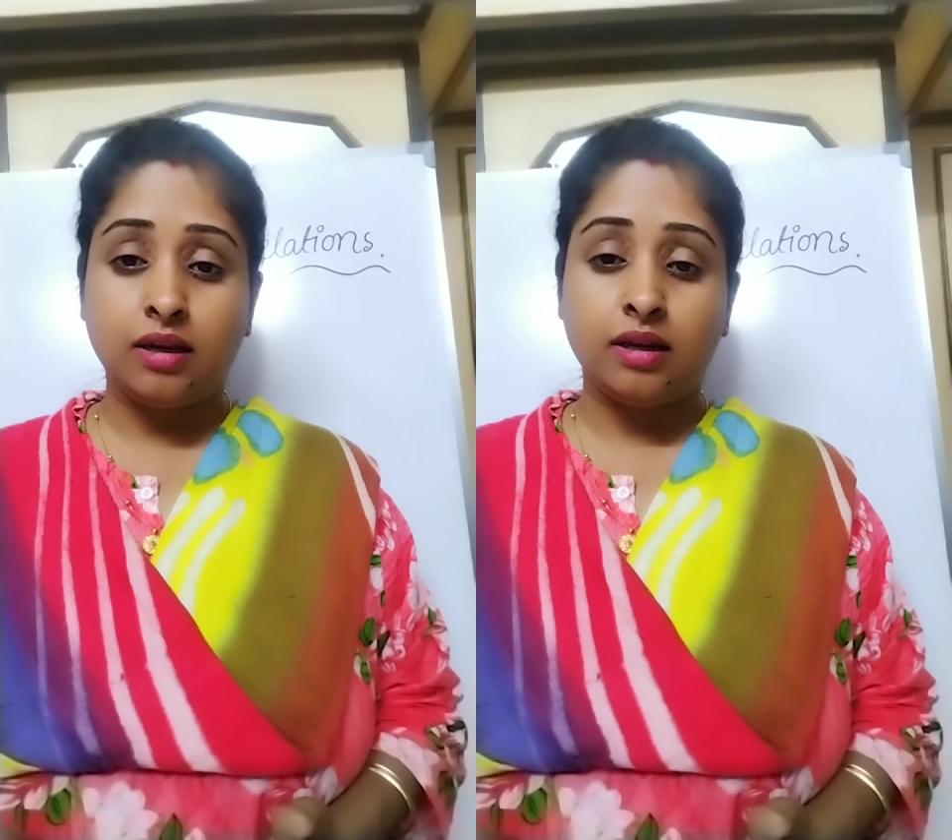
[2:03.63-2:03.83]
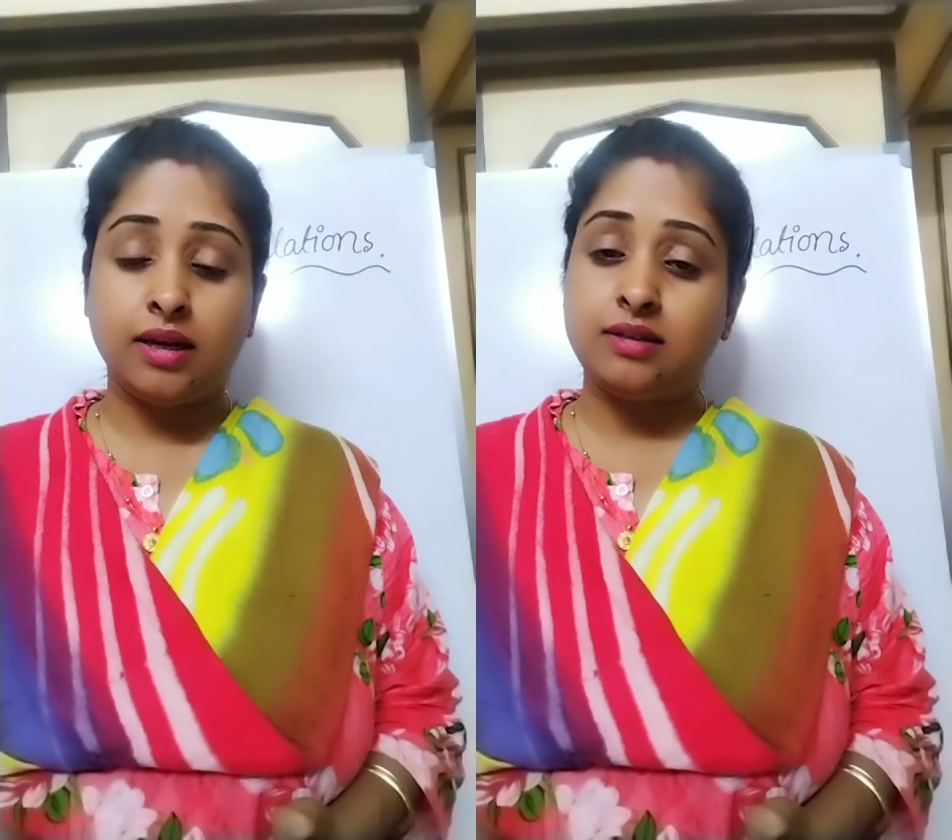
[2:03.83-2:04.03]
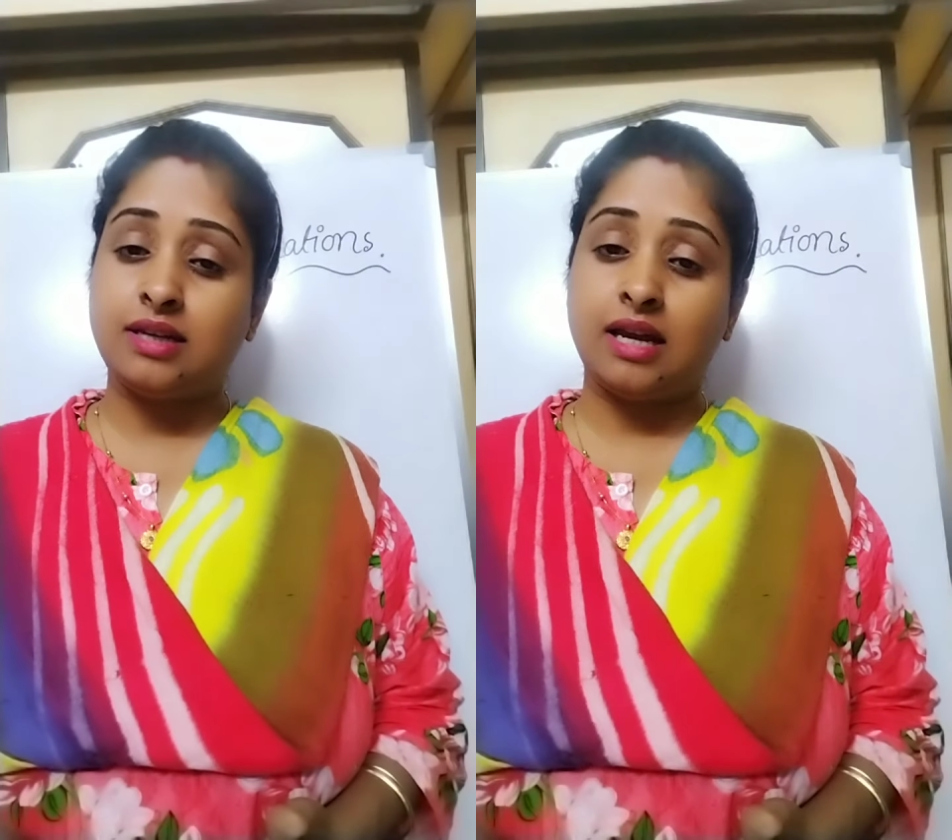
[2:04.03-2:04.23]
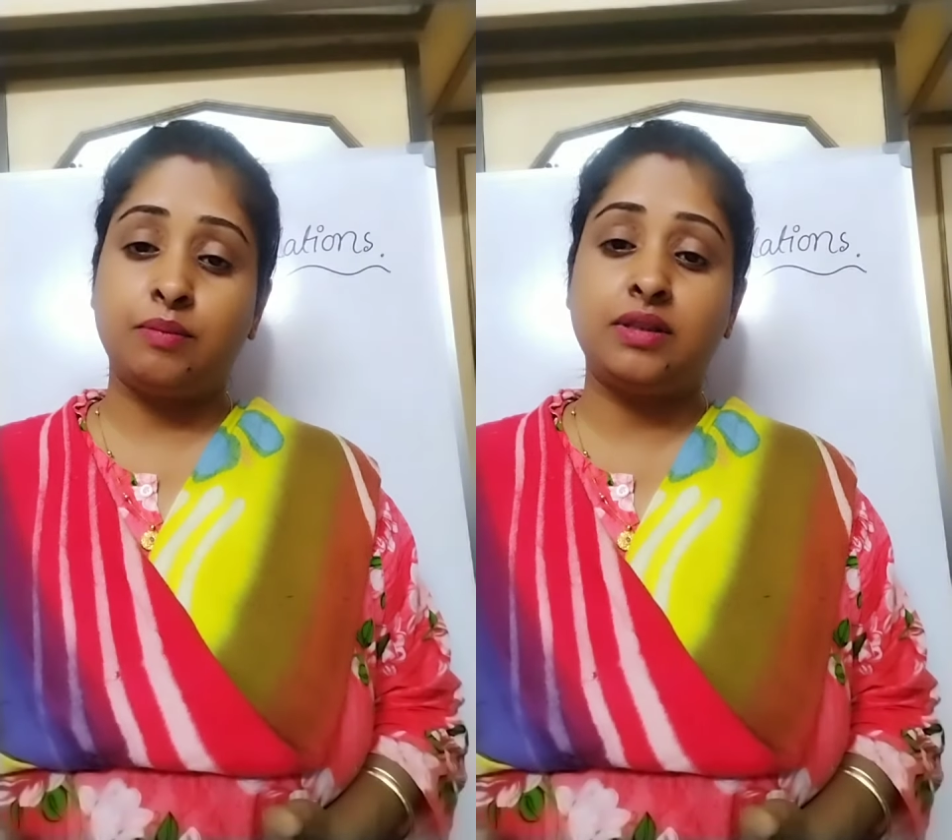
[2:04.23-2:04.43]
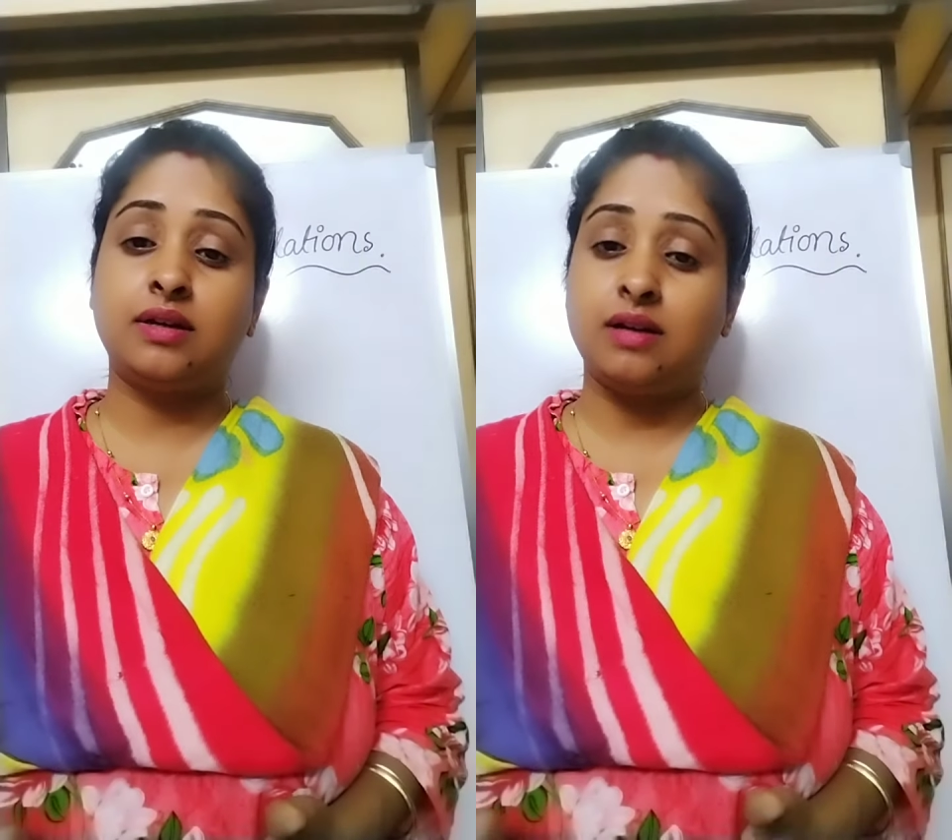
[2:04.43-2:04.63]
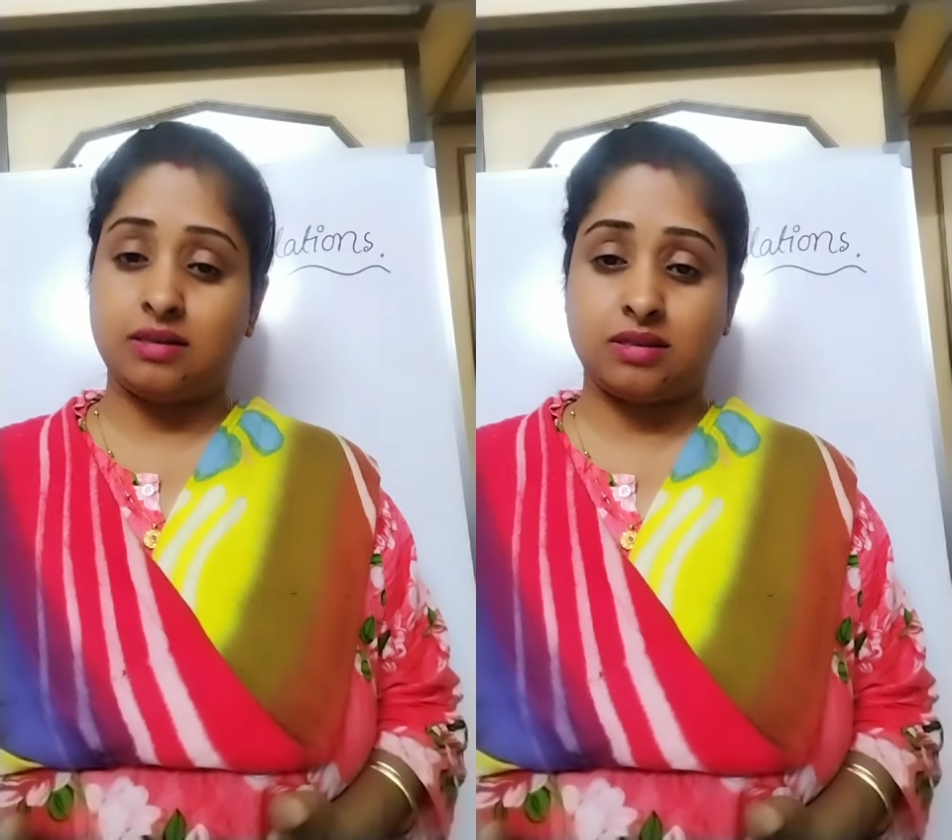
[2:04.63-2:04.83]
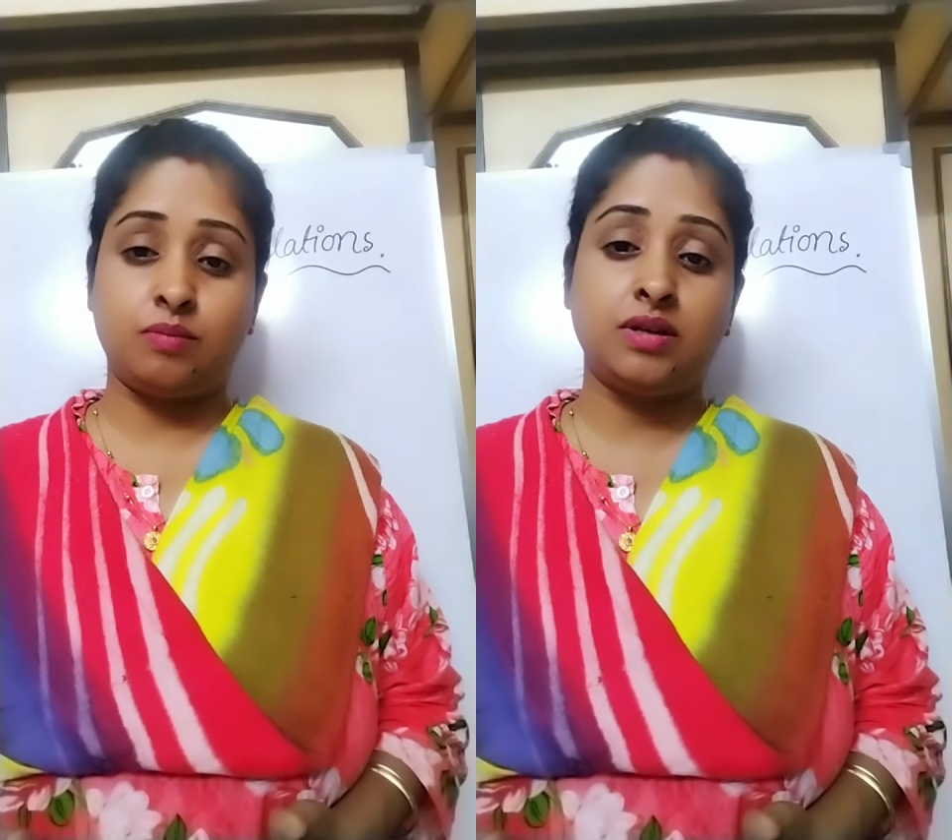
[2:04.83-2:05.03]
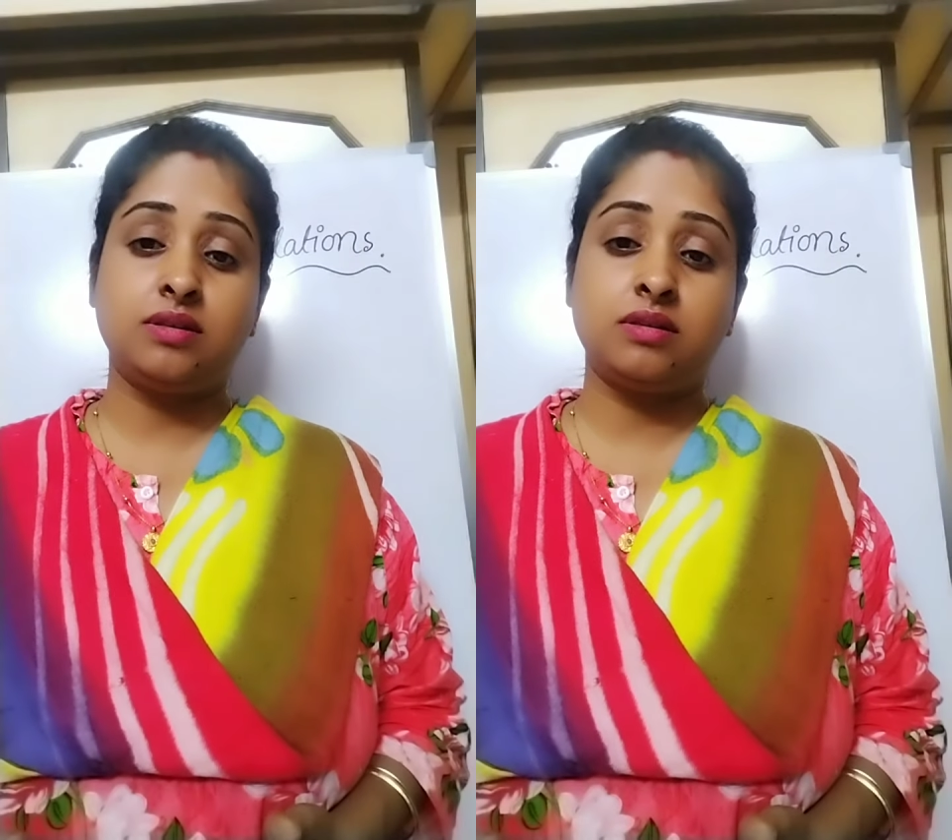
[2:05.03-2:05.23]
it can be the
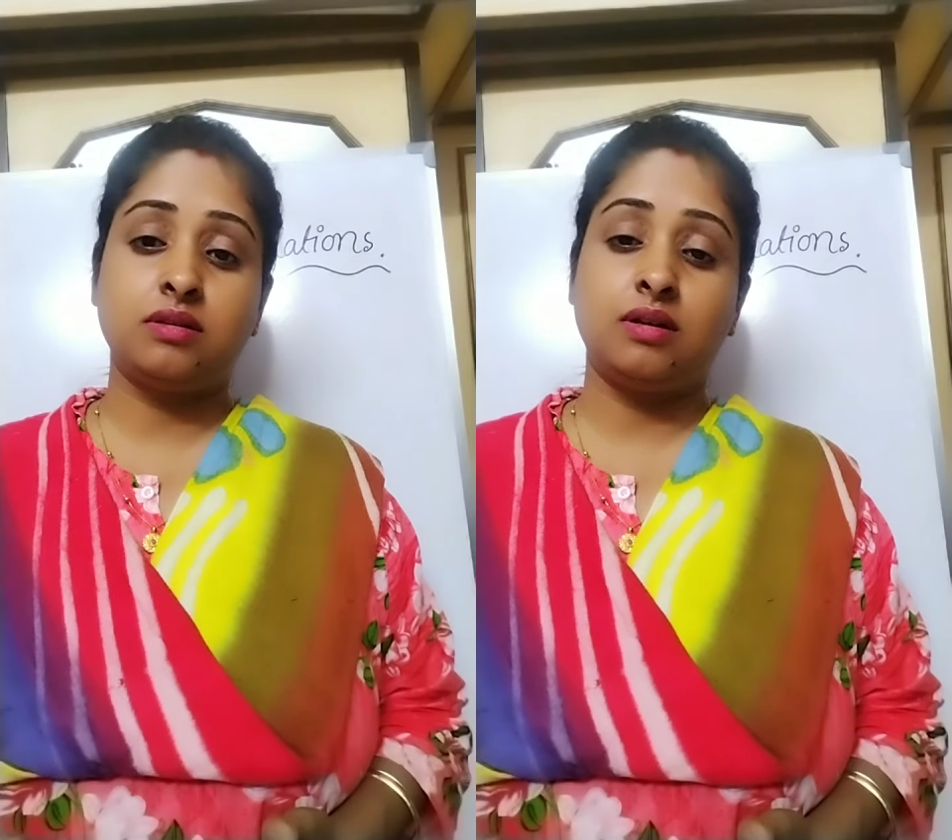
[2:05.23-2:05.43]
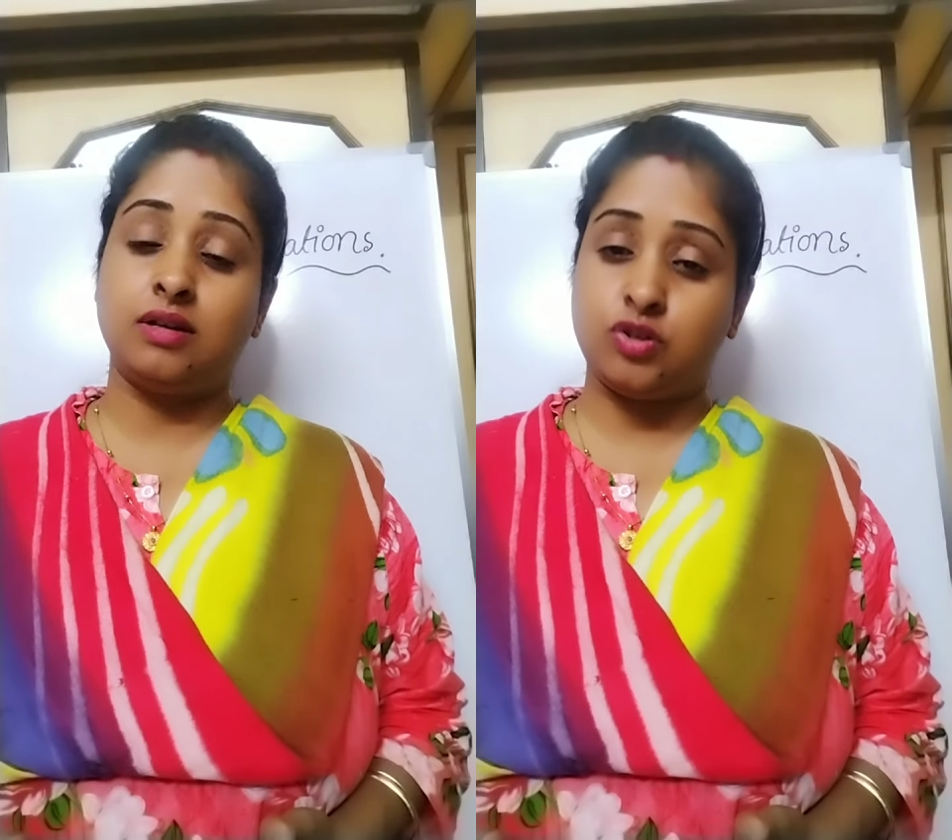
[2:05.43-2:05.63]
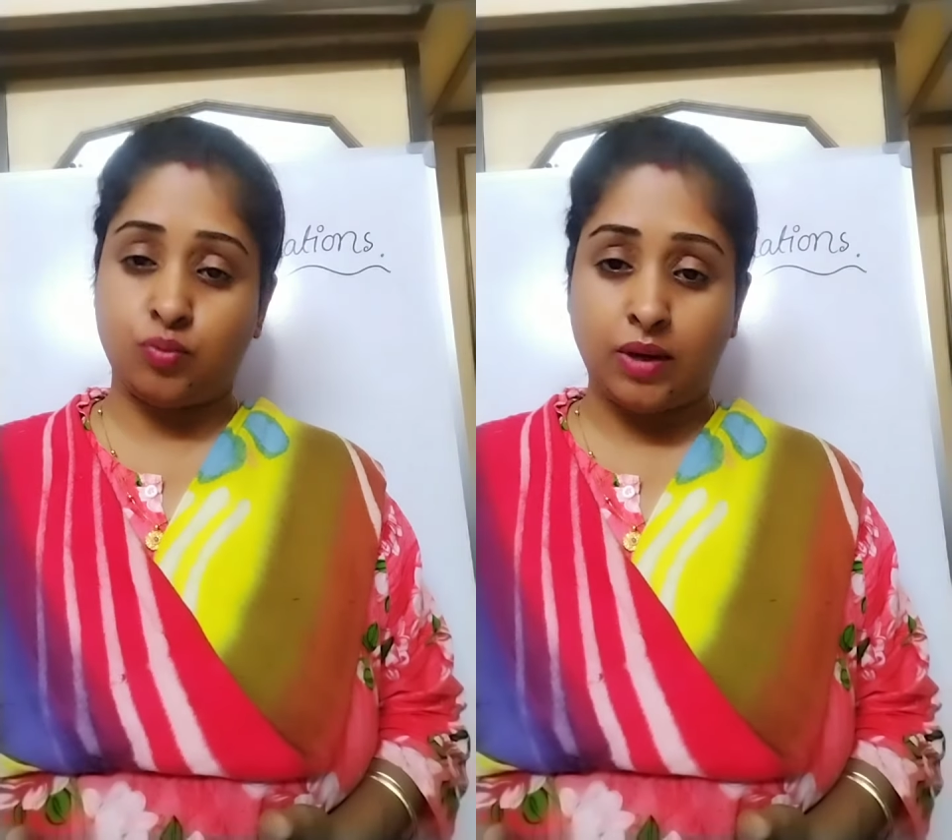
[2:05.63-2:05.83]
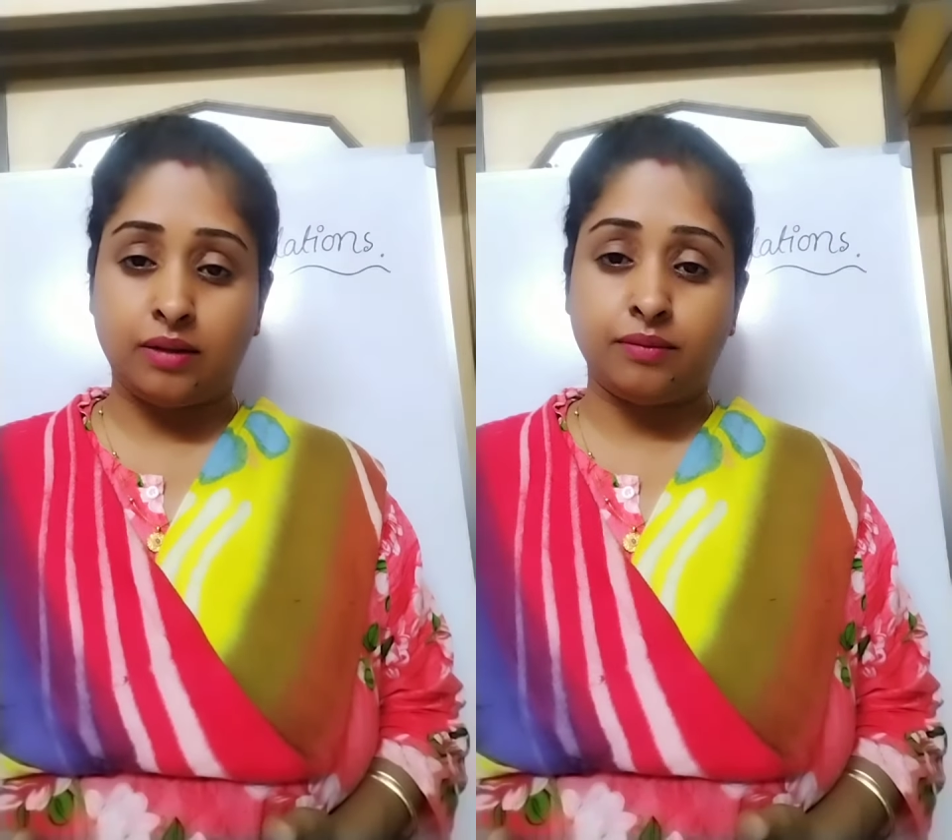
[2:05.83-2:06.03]
customers as well.